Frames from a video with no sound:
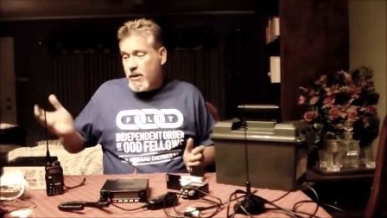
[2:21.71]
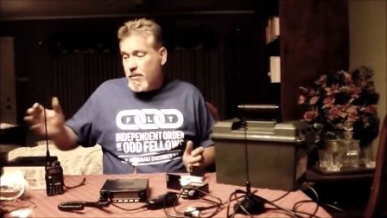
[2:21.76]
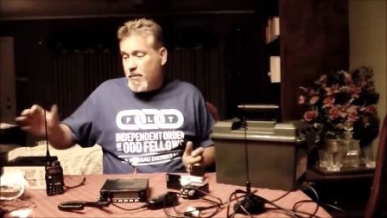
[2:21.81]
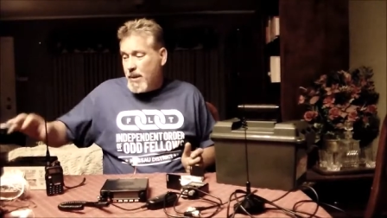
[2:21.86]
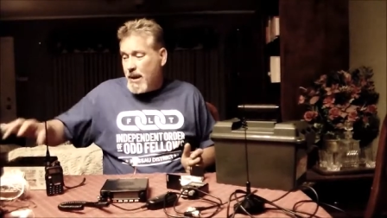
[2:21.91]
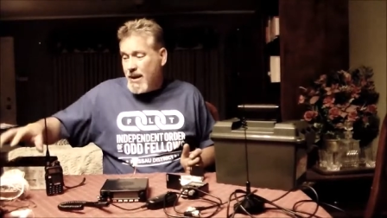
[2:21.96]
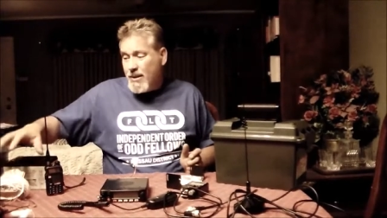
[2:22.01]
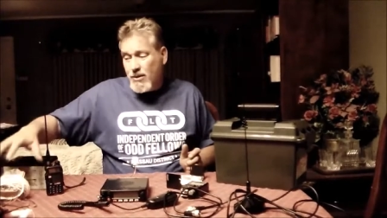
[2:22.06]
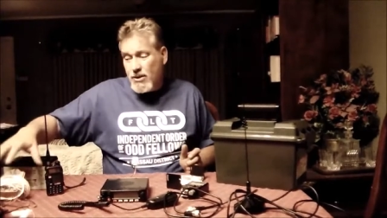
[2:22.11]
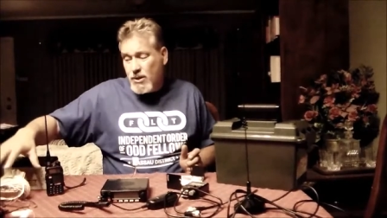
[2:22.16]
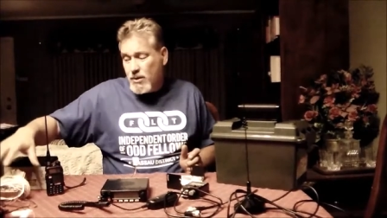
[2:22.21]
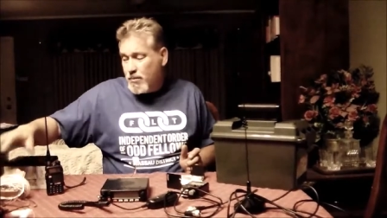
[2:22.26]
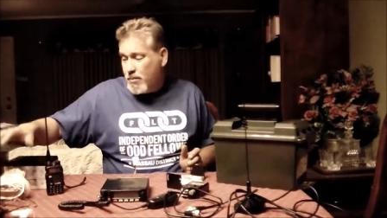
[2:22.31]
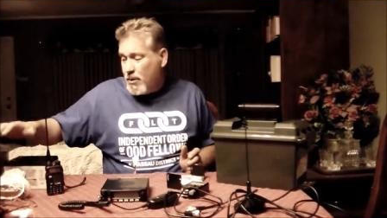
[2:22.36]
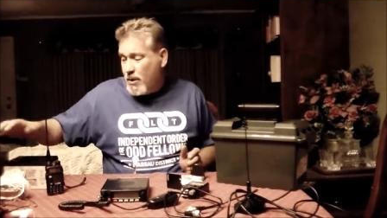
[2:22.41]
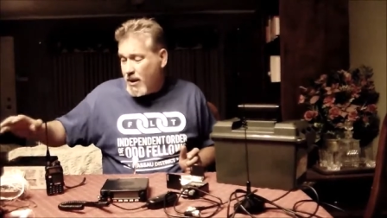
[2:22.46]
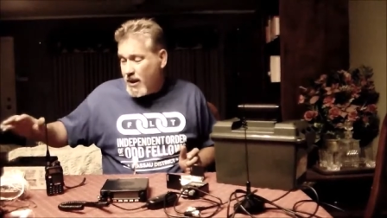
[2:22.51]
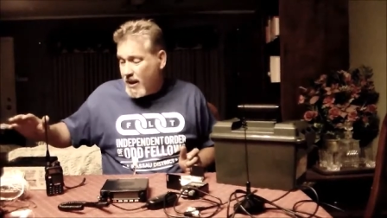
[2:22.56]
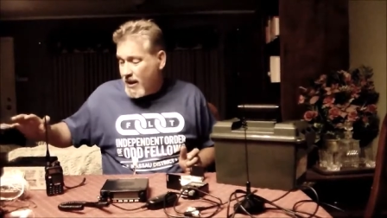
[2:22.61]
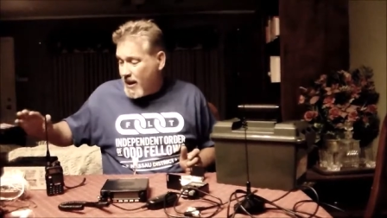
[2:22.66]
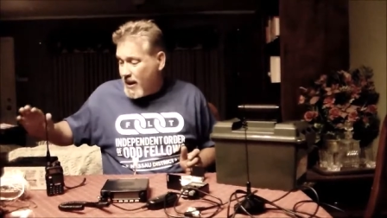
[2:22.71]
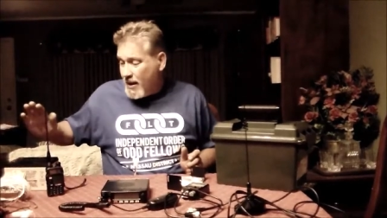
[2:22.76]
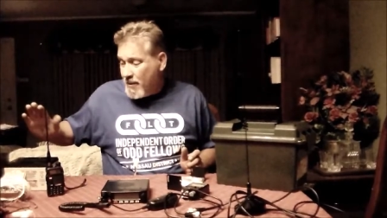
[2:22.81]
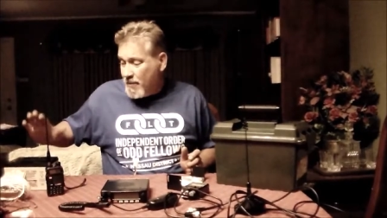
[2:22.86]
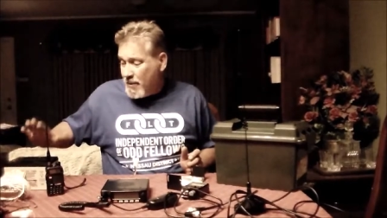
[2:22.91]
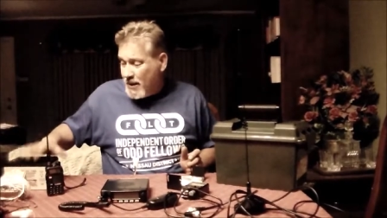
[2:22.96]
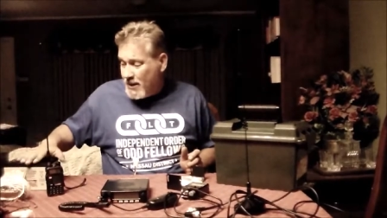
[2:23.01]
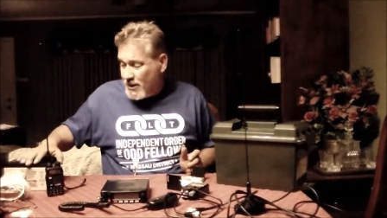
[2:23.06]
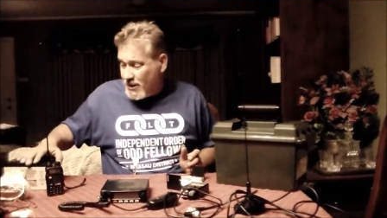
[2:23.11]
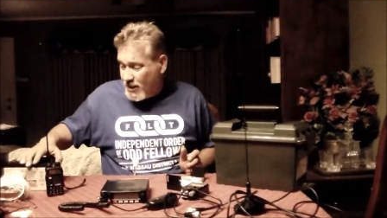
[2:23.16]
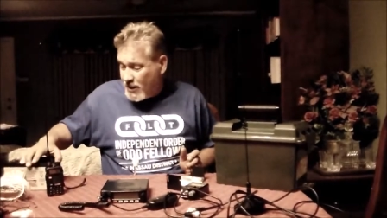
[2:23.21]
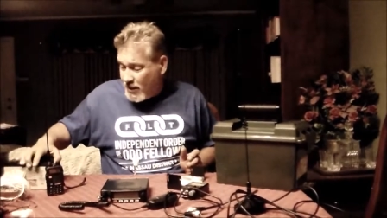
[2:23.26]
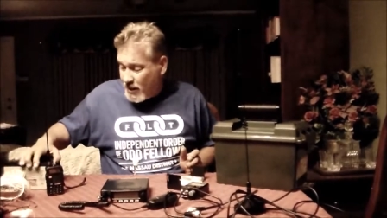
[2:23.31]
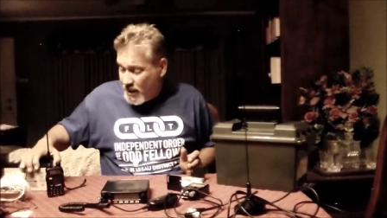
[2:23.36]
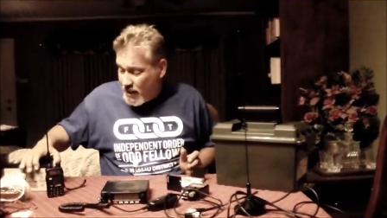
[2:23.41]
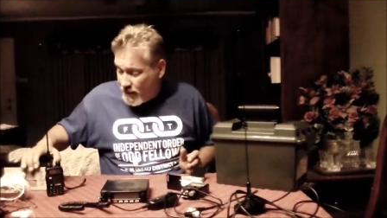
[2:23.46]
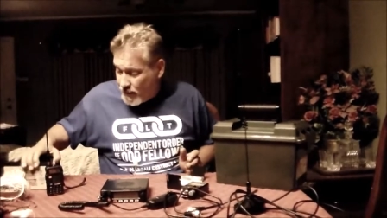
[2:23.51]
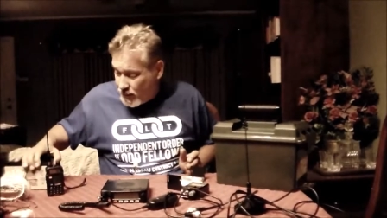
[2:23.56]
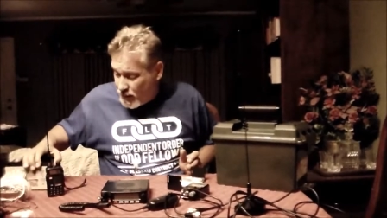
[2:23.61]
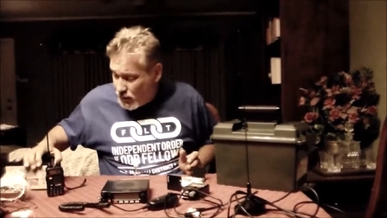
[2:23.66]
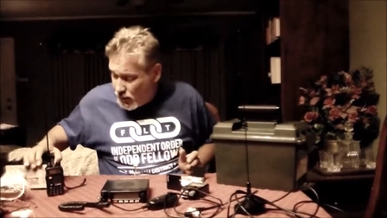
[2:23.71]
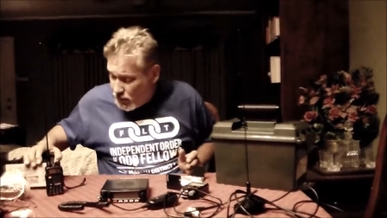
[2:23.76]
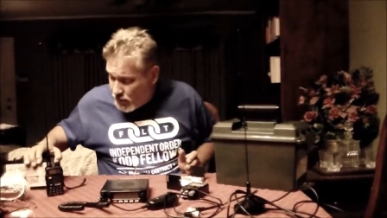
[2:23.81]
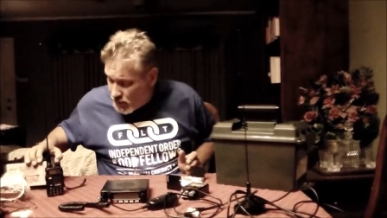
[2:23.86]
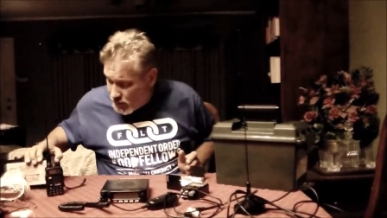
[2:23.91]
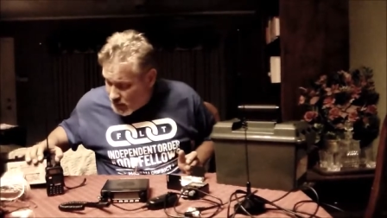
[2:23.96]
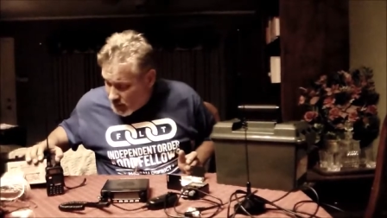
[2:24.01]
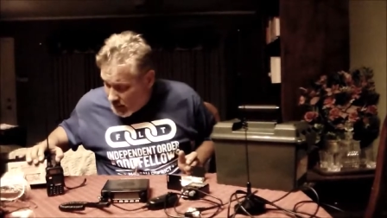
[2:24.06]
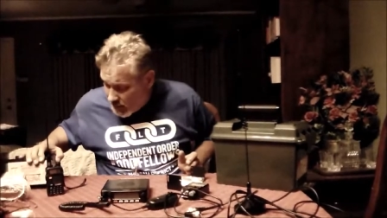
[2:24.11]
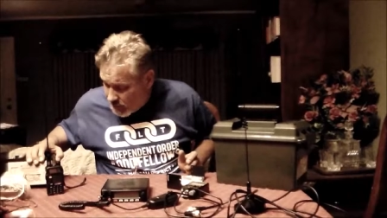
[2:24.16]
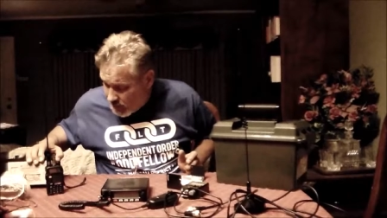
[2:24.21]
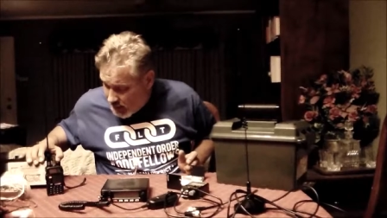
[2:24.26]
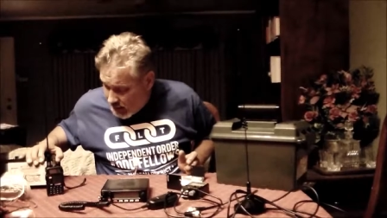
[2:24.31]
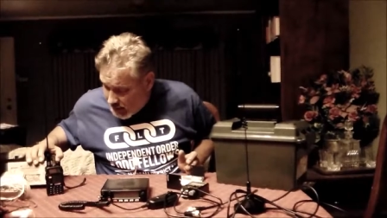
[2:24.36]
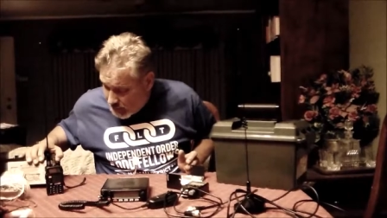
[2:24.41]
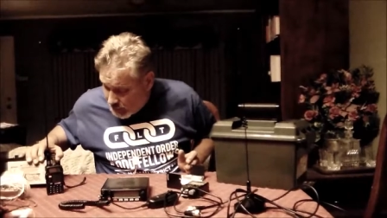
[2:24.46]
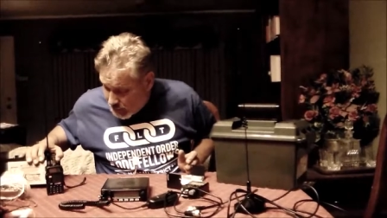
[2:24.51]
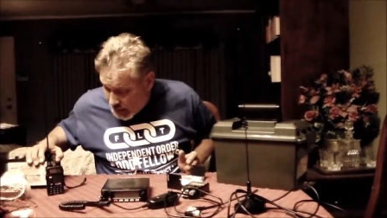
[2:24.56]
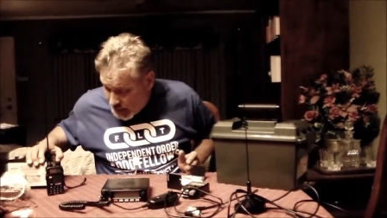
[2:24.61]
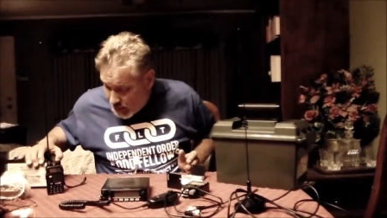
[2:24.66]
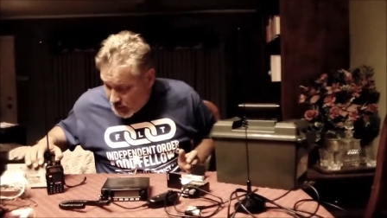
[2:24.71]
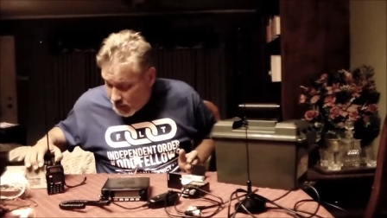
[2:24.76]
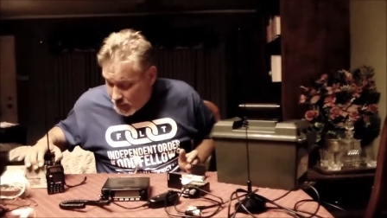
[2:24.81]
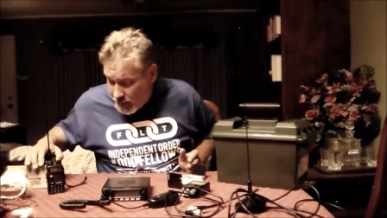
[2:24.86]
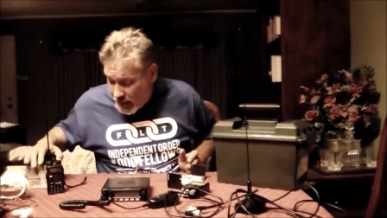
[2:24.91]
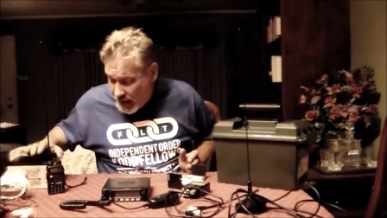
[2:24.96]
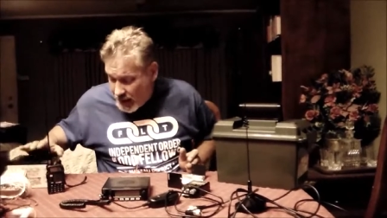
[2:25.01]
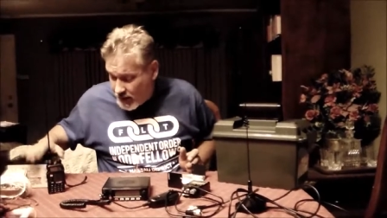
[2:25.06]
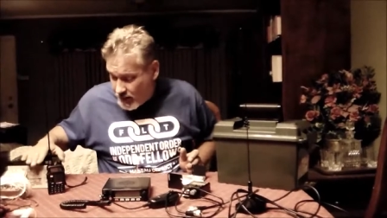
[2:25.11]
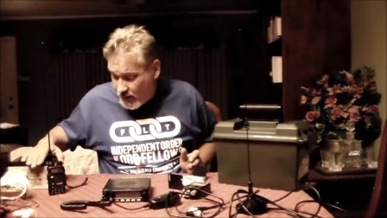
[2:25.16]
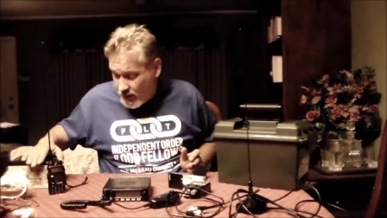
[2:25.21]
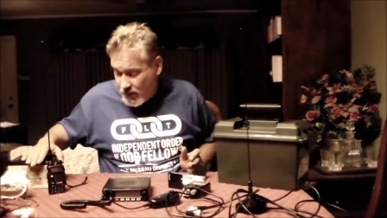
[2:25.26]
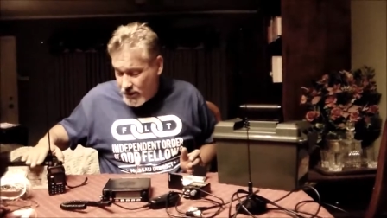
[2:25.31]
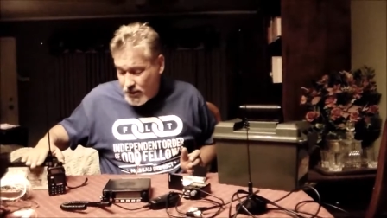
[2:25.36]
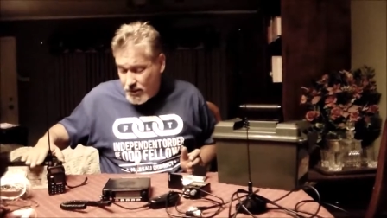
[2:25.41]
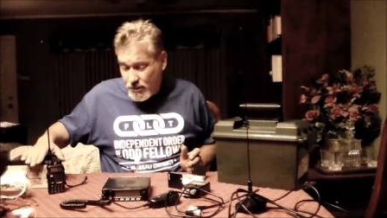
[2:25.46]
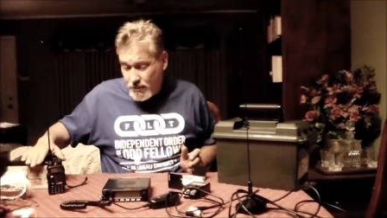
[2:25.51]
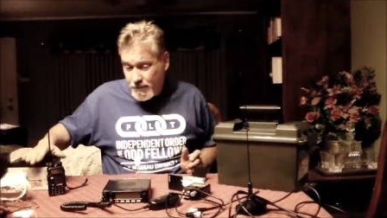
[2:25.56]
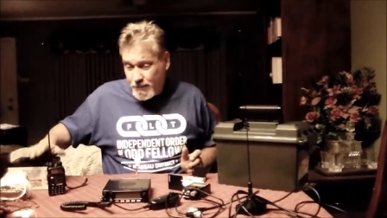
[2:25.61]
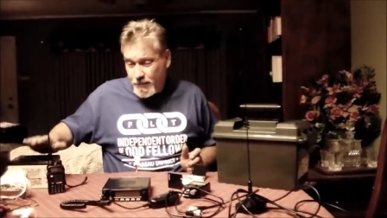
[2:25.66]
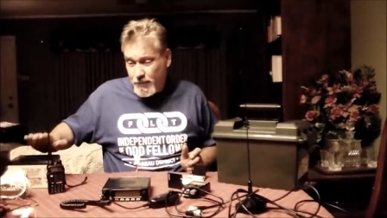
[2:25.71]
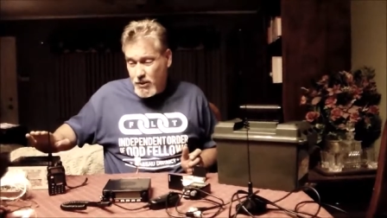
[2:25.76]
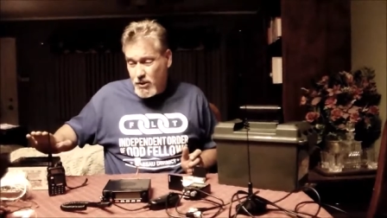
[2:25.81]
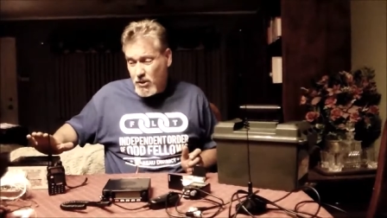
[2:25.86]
the power supply I basically have two 7 amp hour batteries